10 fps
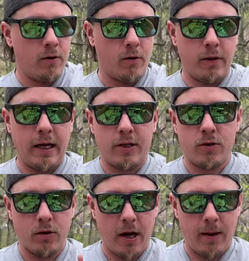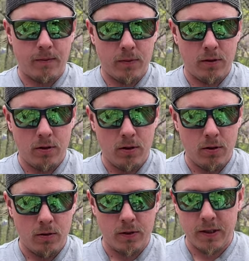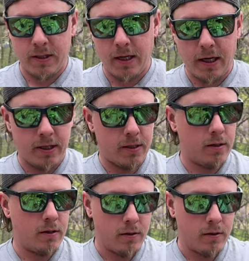on that strap, which is nice.